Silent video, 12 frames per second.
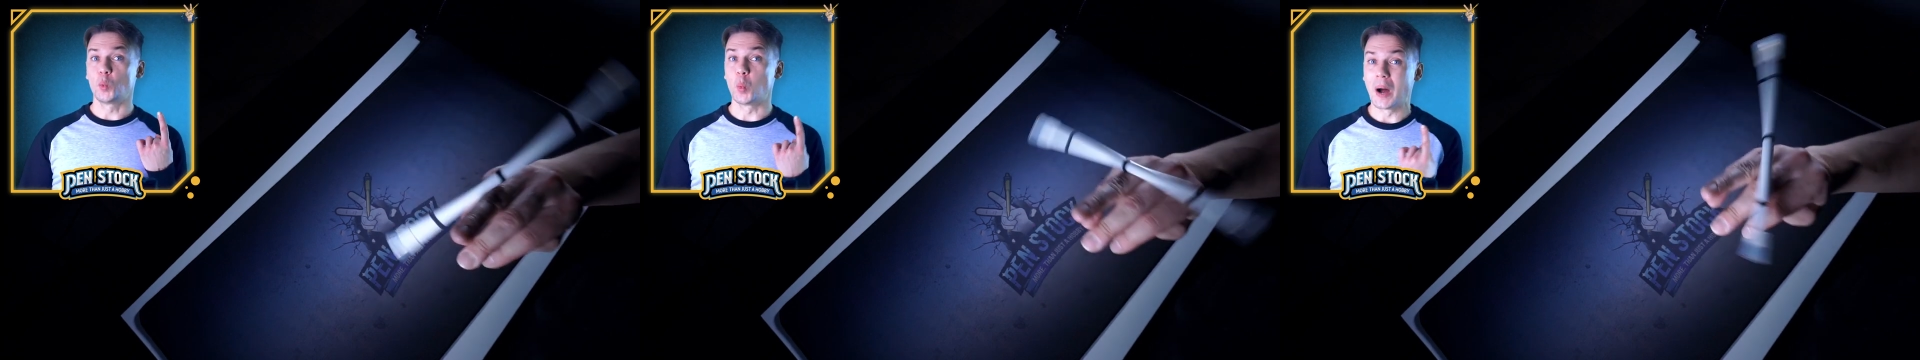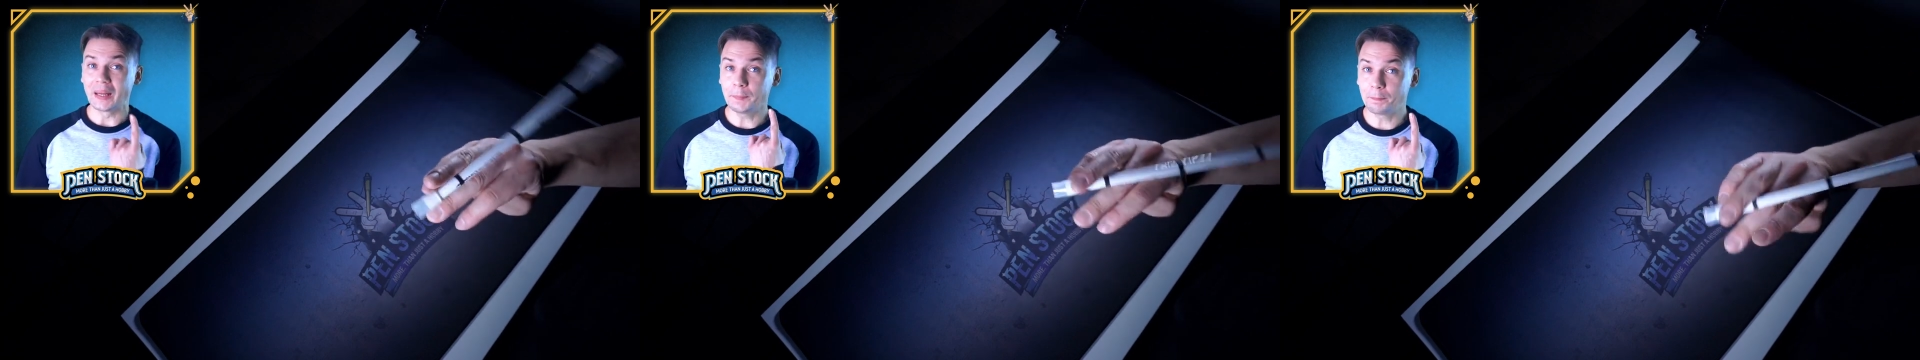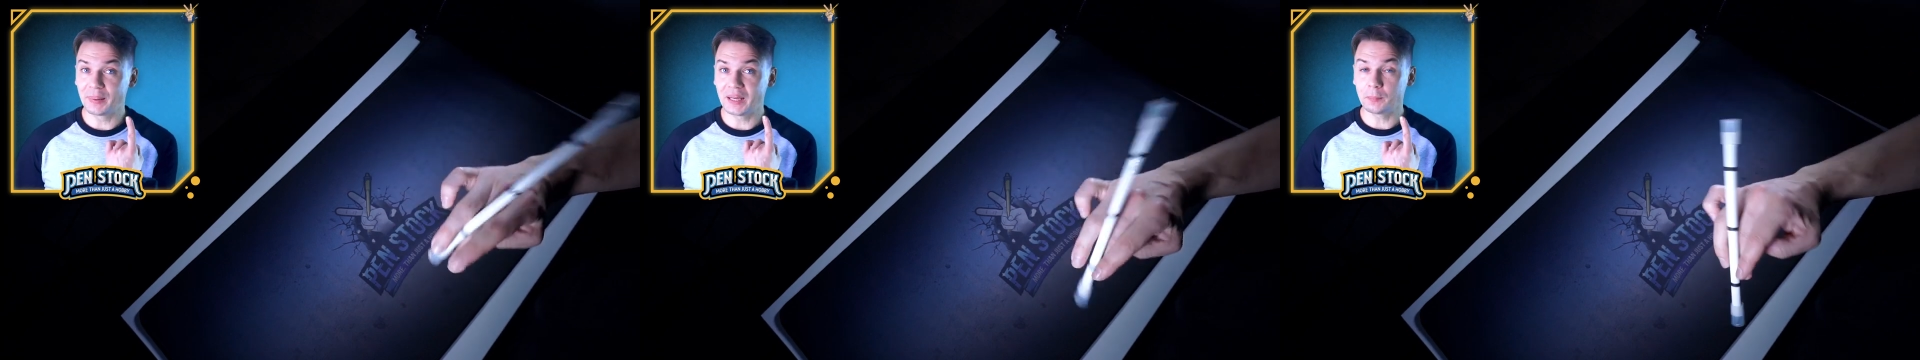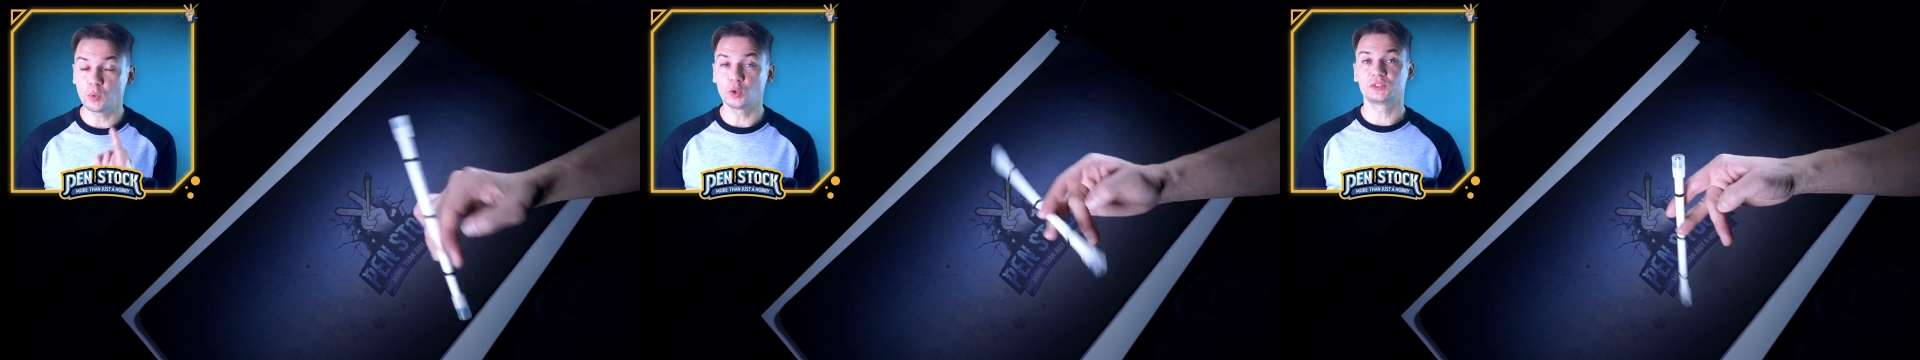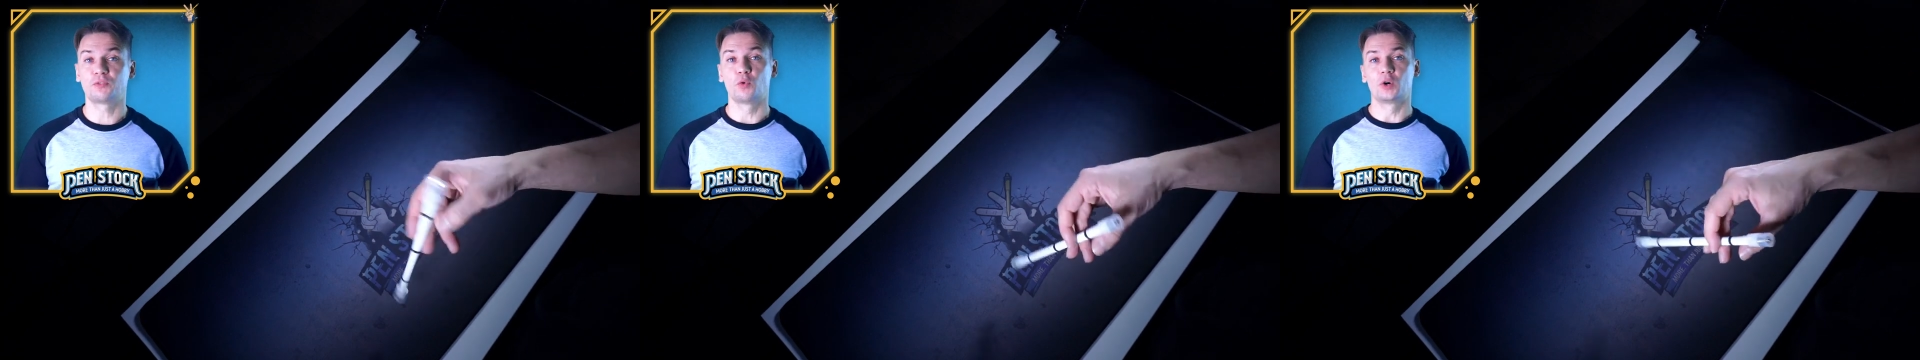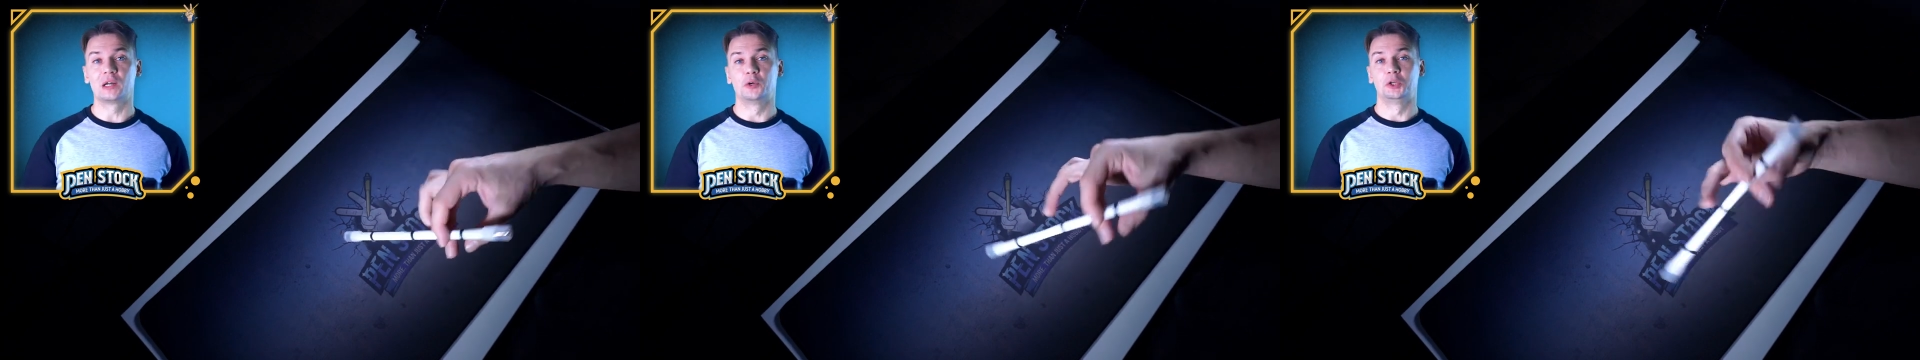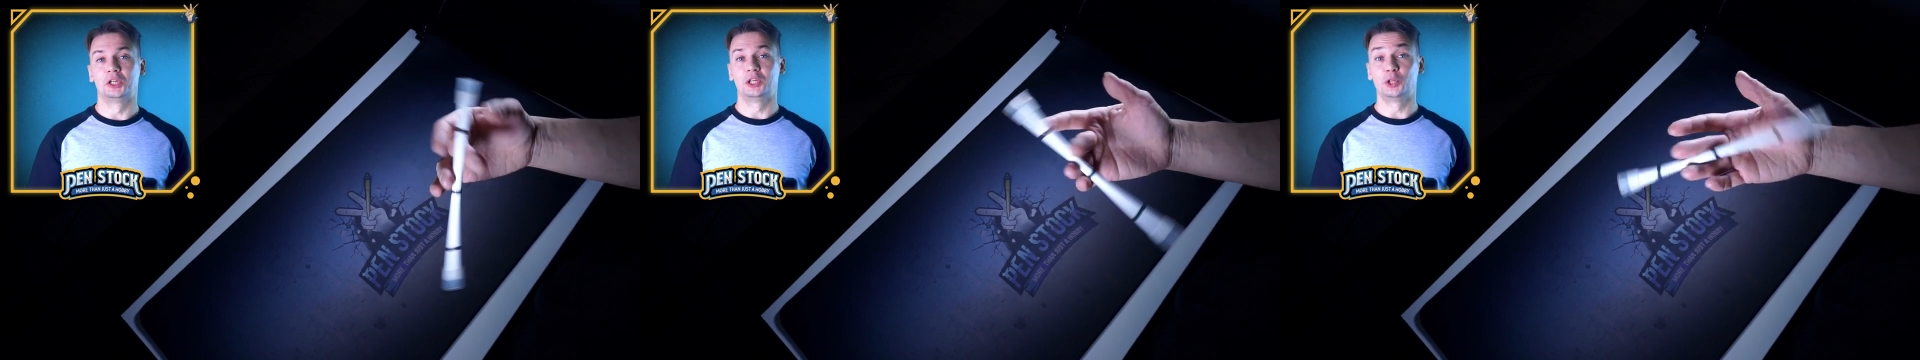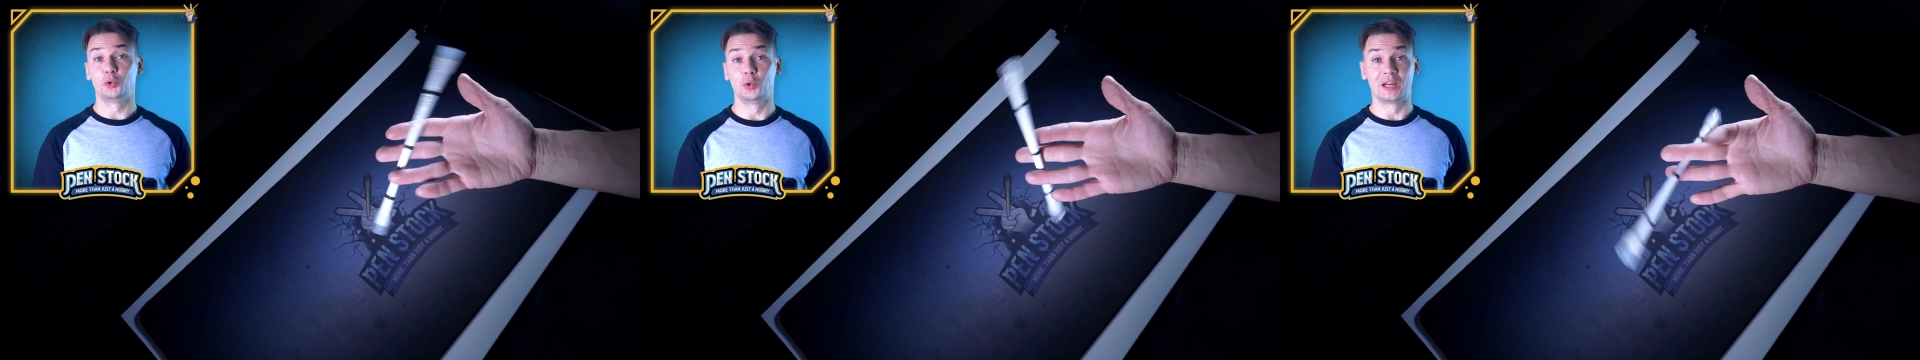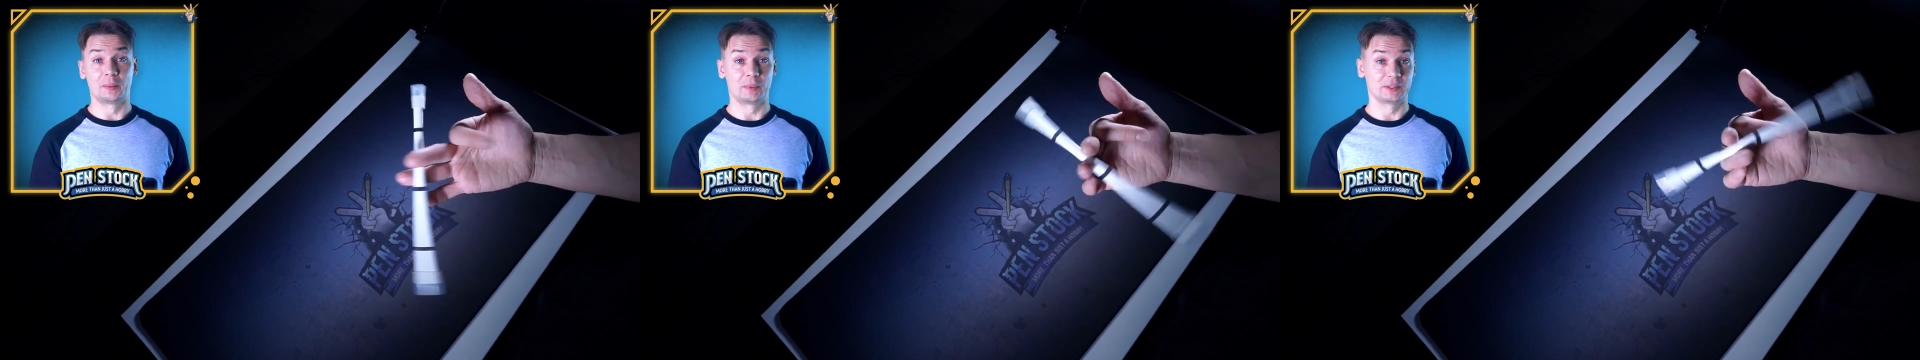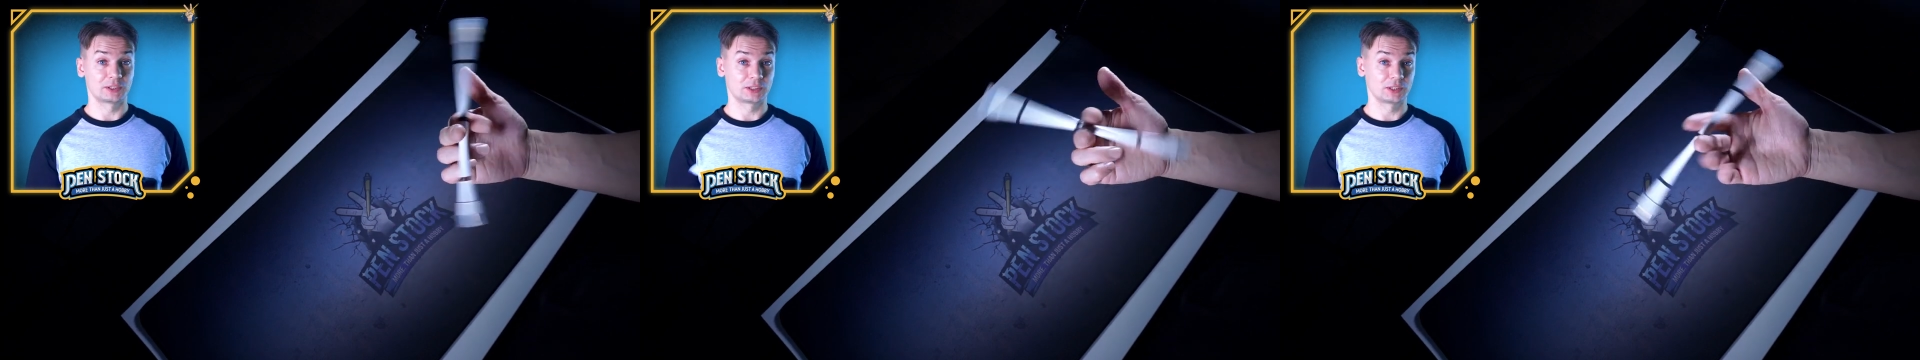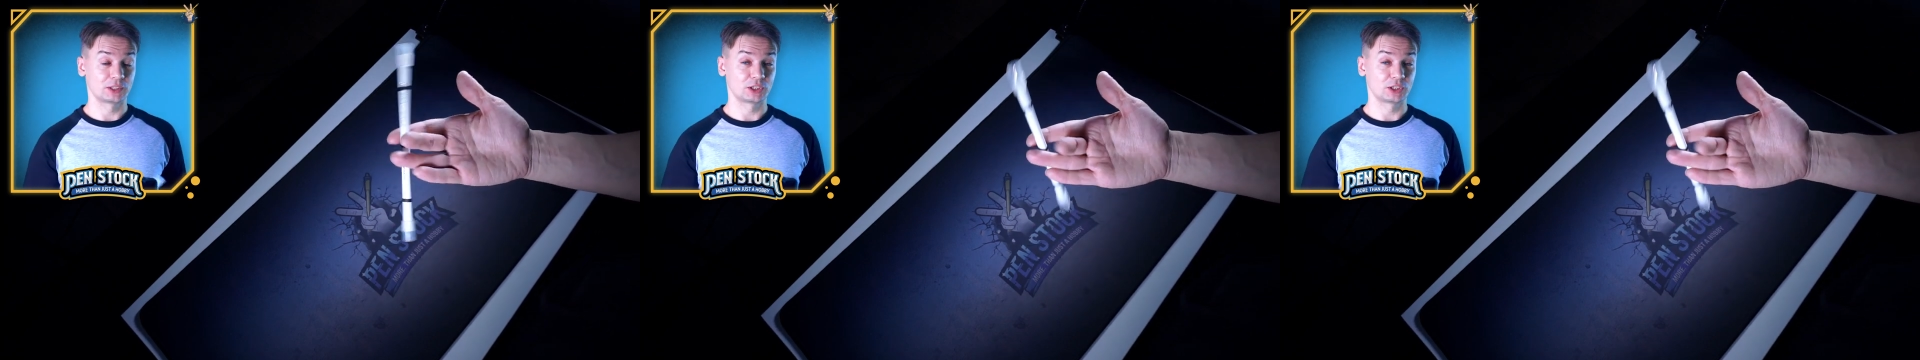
one pen mods for learning new elements.